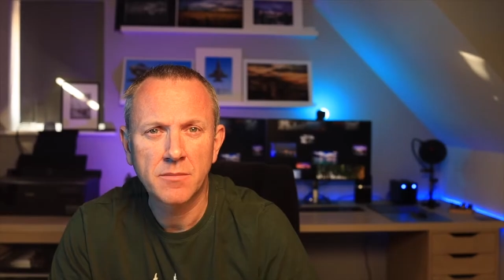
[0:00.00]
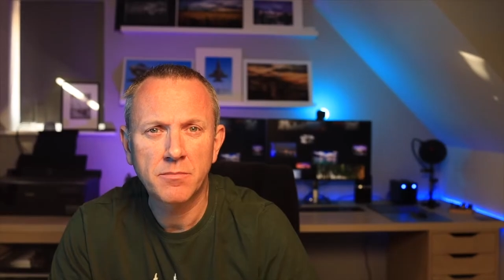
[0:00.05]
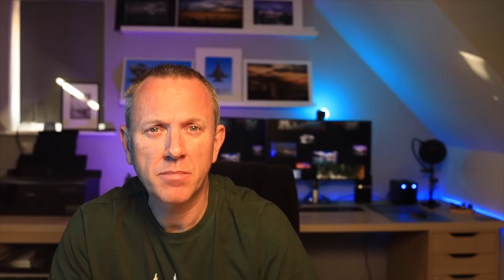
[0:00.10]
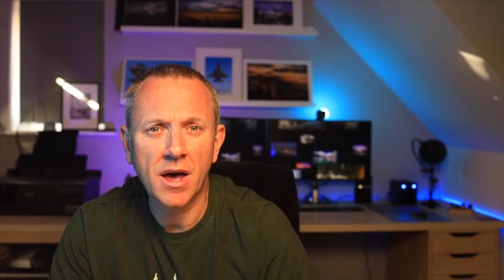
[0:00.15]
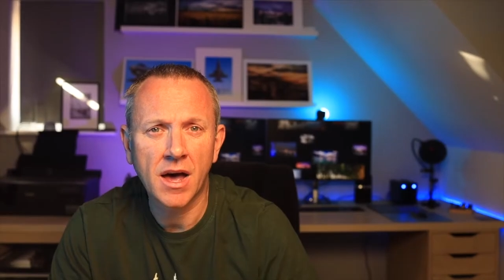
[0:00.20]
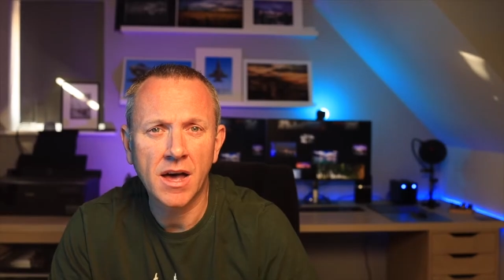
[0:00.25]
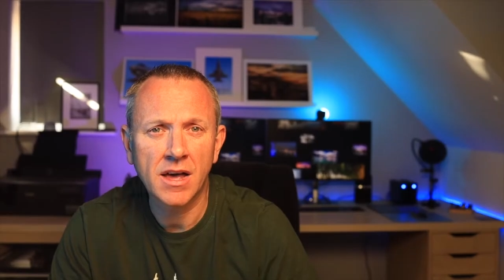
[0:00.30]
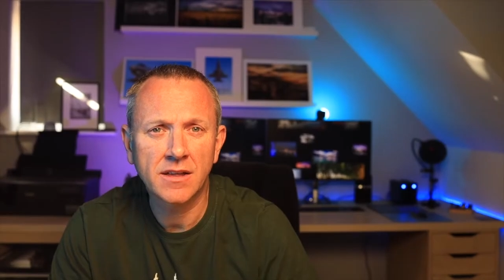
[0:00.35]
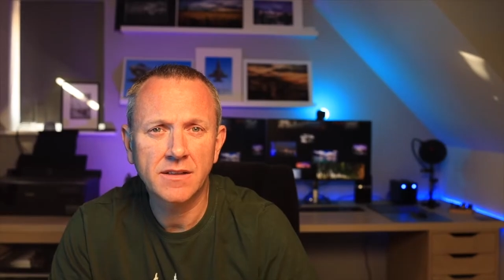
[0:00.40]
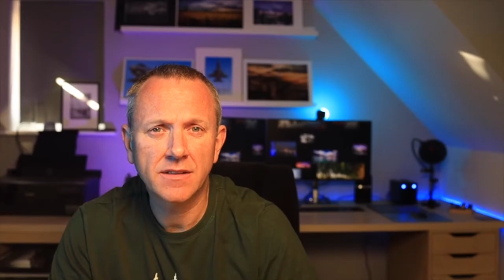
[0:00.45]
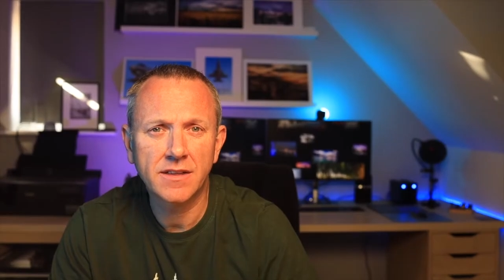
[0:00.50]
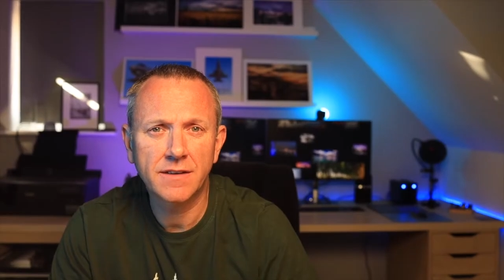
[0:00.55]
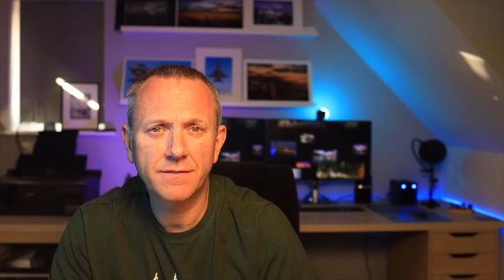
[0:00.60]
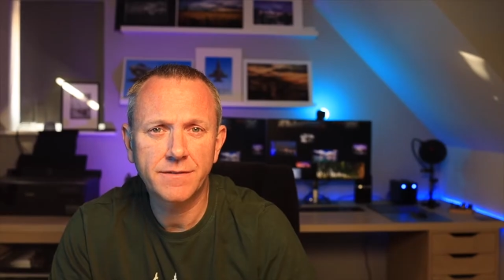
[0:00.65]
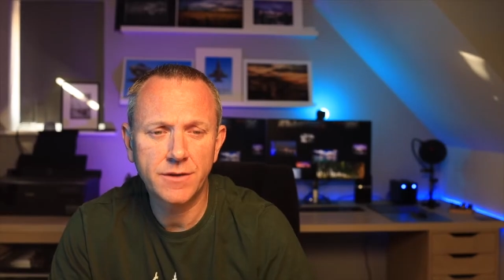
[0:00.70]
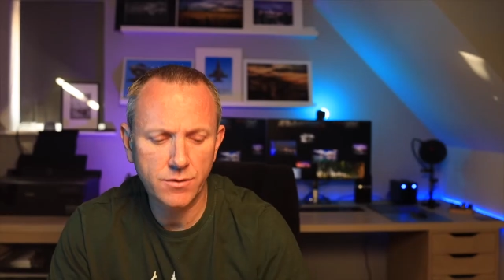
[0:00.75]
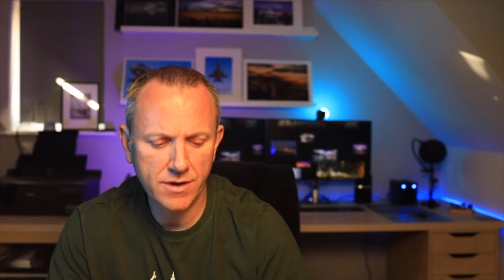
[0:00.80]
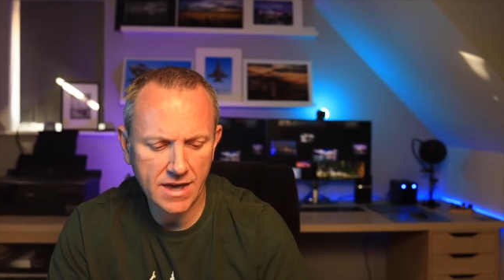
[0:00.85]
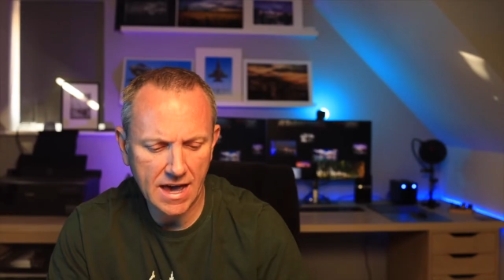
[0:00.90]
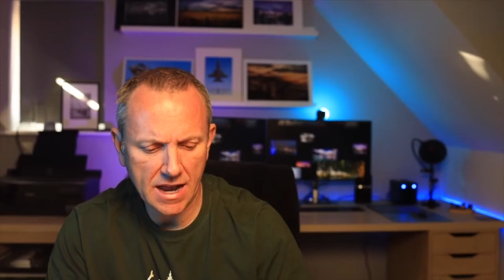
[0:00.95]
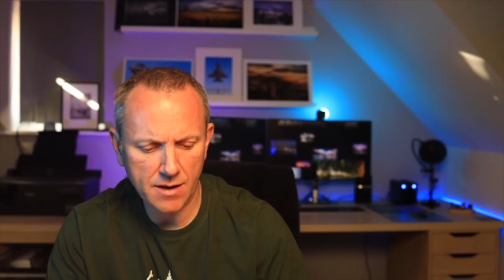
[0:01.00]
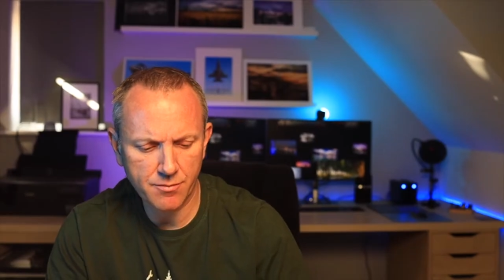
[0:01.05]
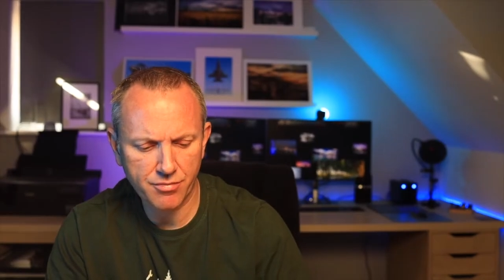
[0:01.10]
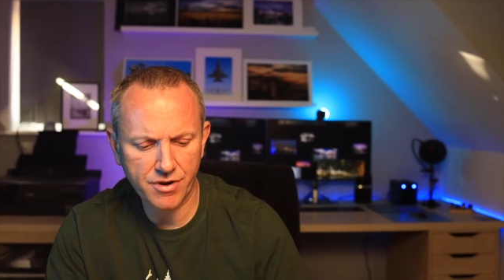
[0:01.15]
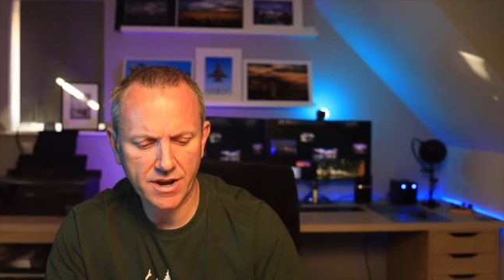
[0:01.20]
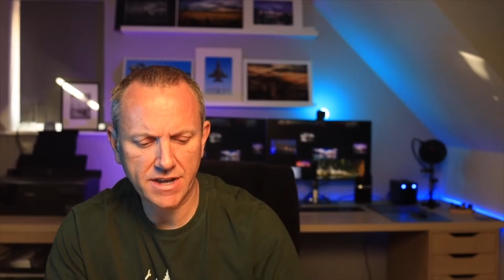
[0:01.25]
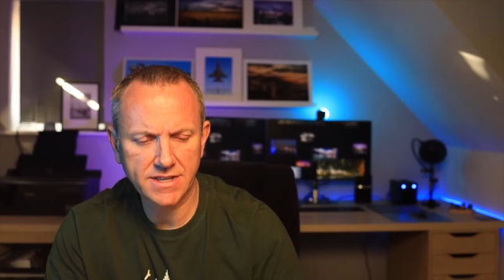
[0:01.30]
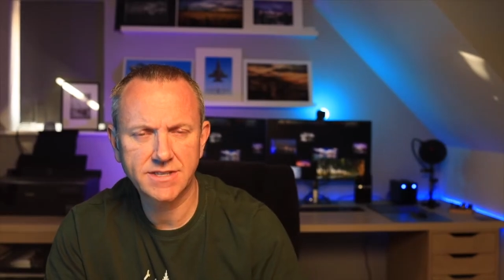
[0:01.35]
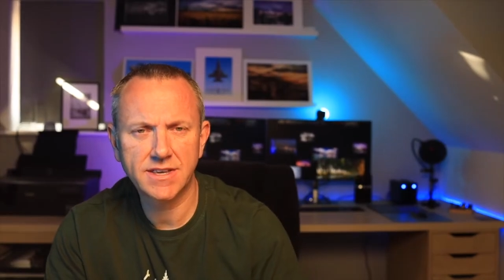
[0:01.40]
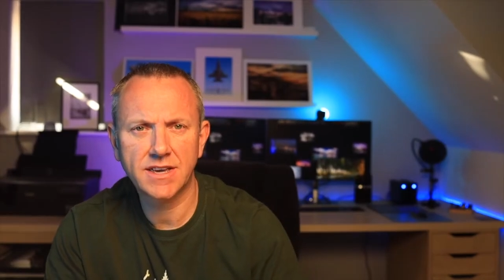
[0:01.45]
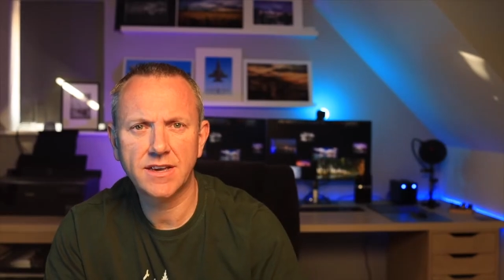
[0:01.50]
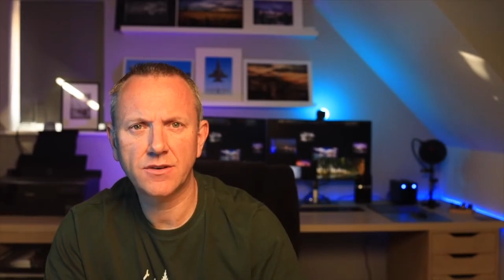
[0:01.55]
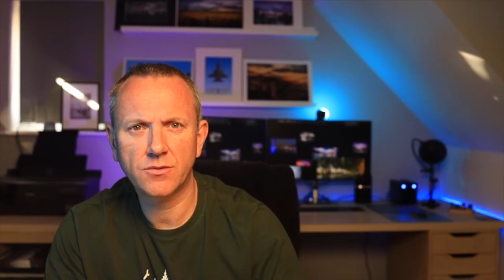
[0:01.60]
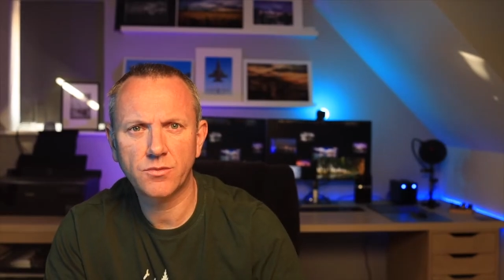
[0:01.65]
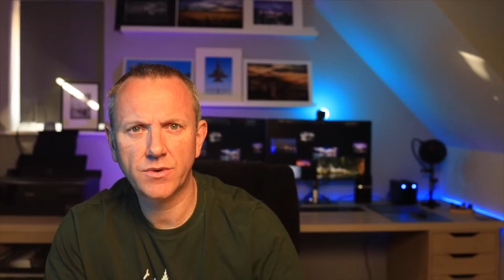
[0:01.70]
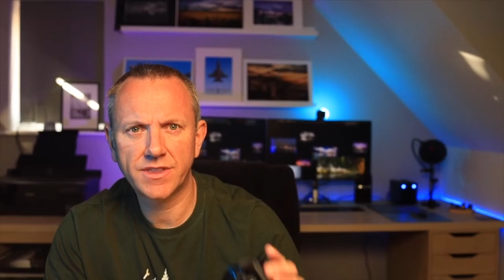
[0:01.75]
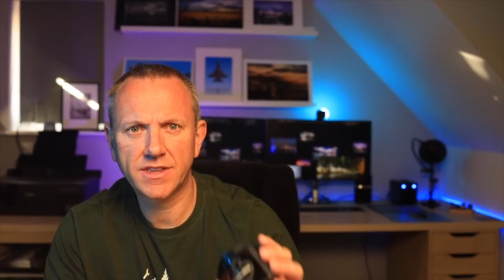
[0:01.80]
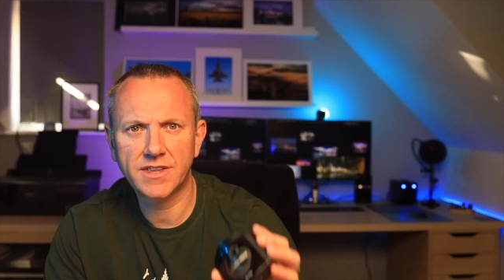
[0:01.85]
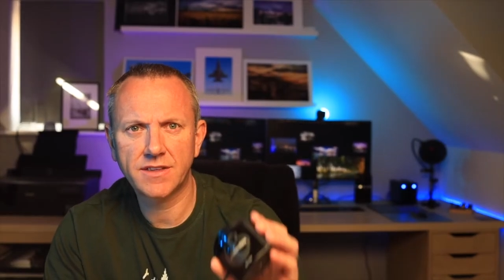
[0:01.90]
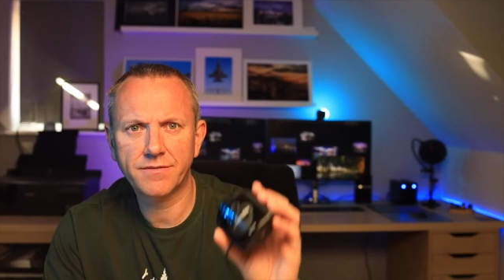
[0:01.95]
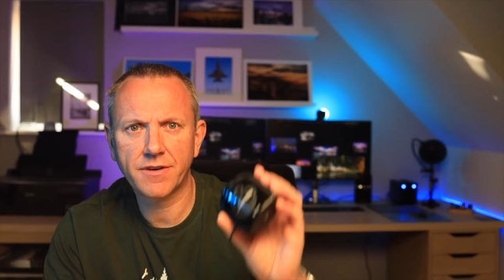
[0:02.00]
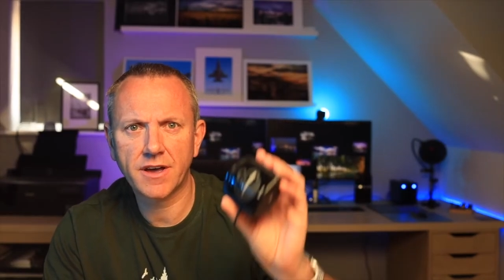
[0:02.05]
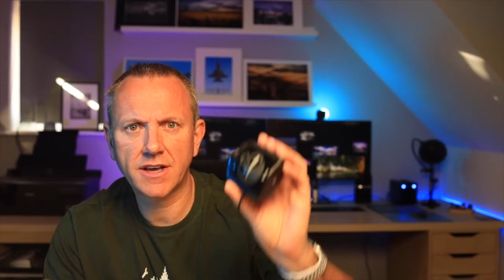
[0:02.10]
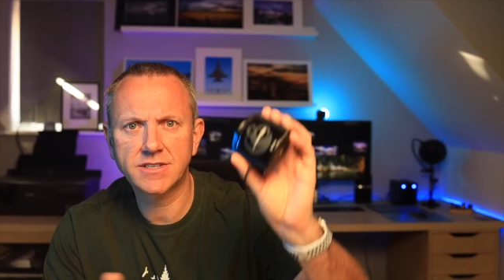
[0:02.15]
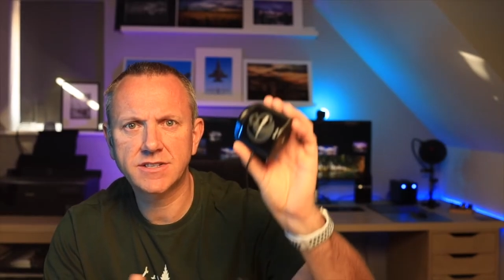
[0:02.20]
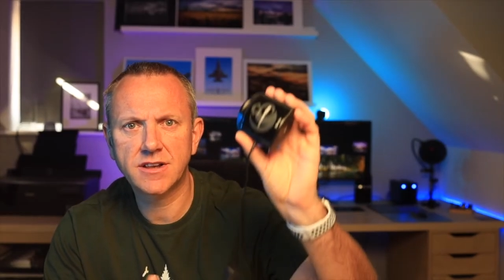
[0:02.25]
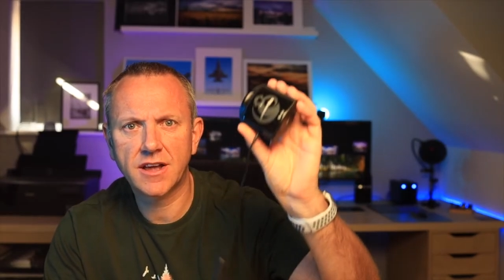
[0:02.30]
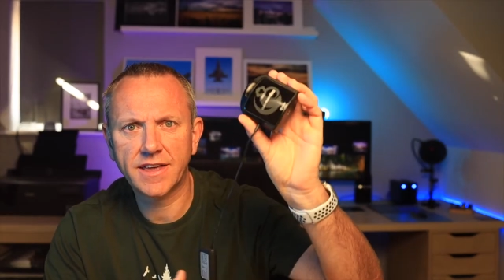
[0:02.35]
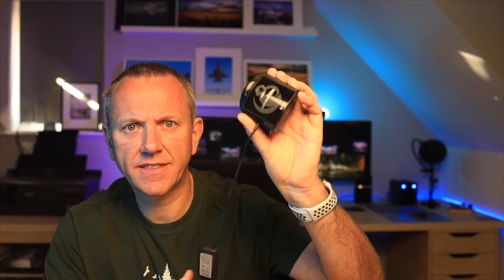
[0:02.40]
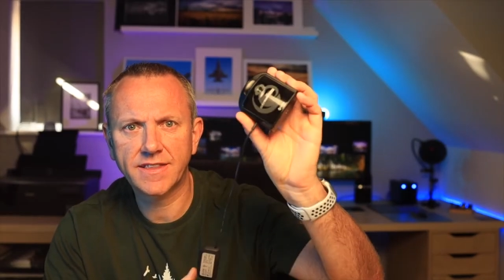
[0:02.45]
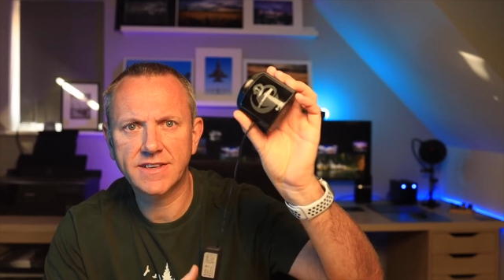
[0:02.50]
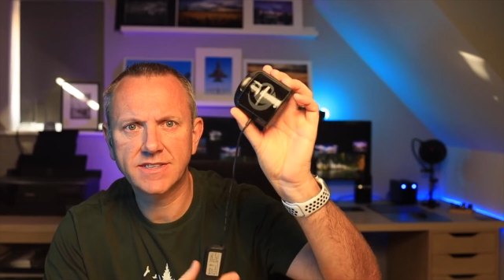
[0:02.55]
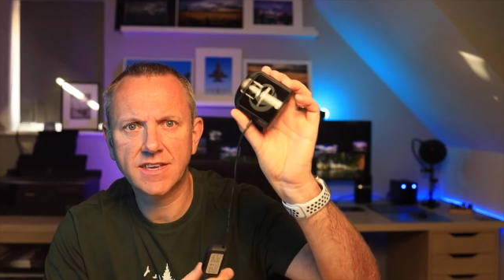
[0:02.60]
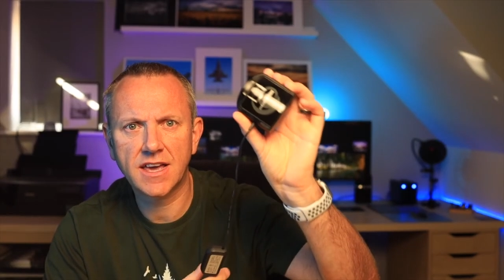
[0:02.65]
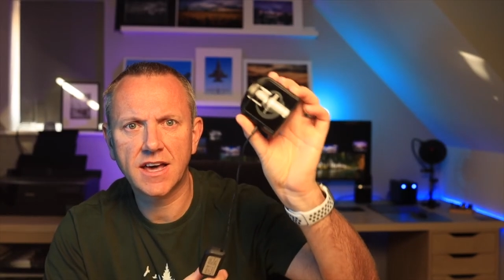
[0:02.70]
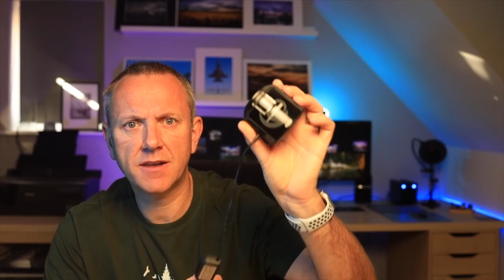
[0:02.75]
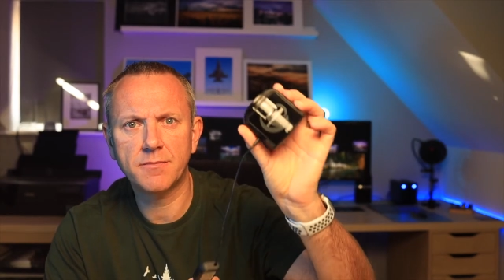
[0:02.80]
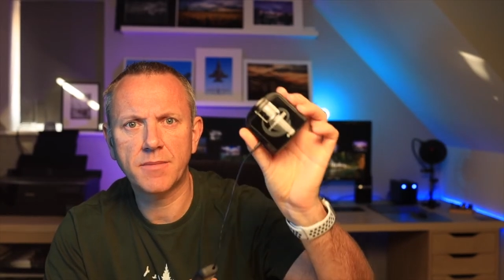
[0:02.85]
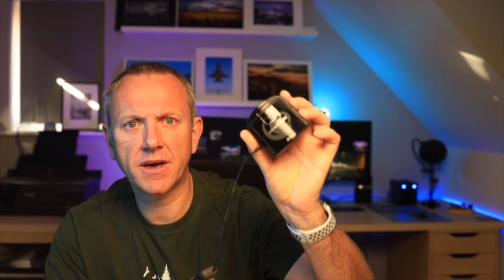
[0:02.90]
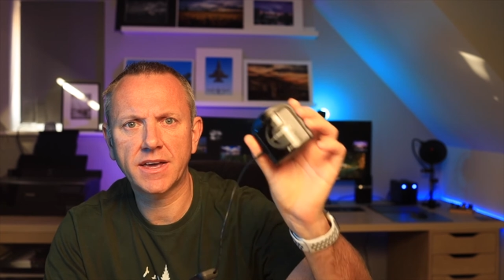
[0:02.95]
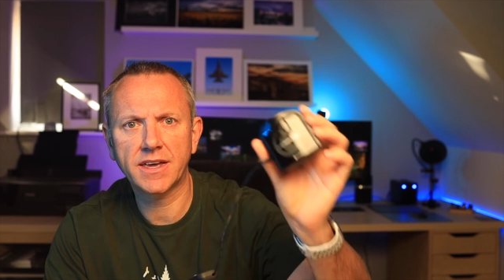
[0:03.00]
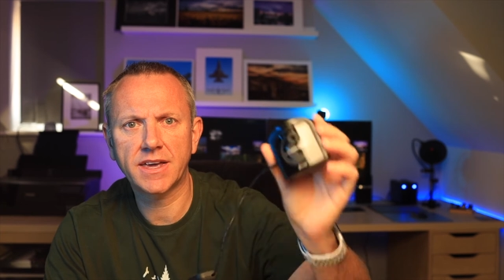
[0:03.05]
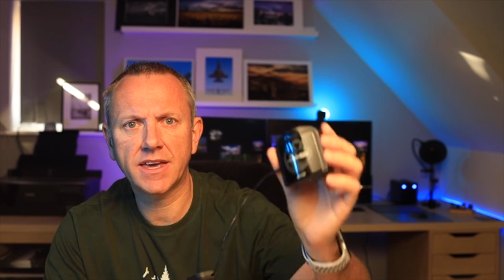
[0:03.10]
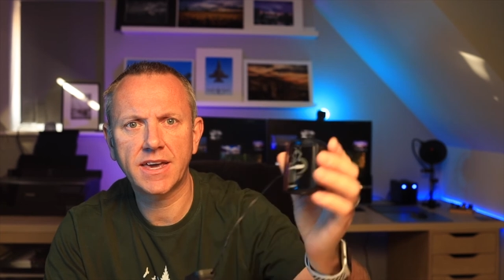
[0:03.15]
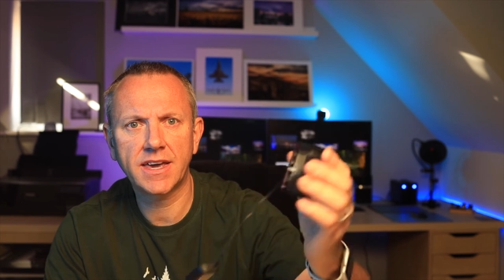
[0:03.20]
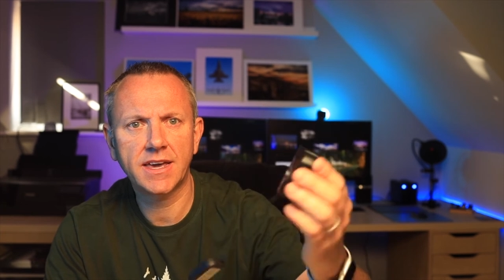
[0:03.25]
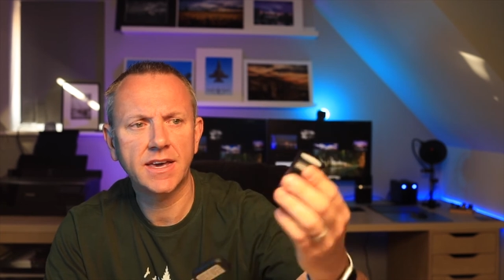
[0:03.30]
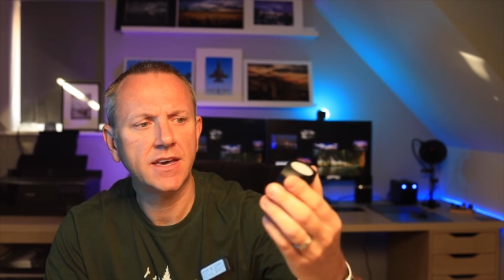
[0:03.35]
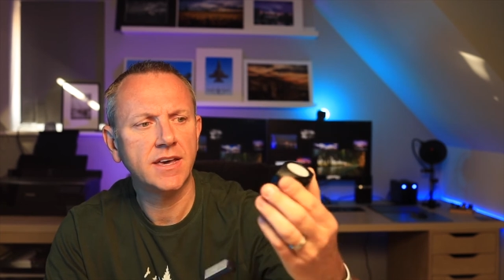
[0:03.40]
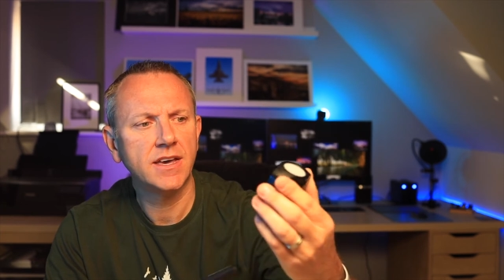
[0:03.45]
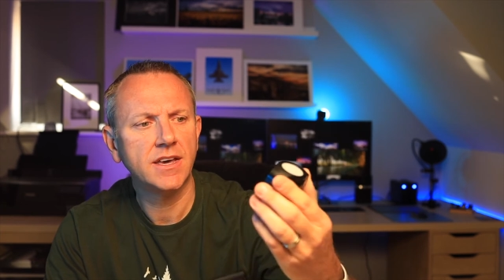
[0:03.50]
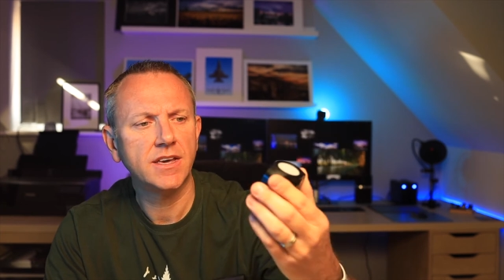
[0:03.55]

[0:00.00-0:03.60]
But if you calibrate it with a device like this Color Monkey,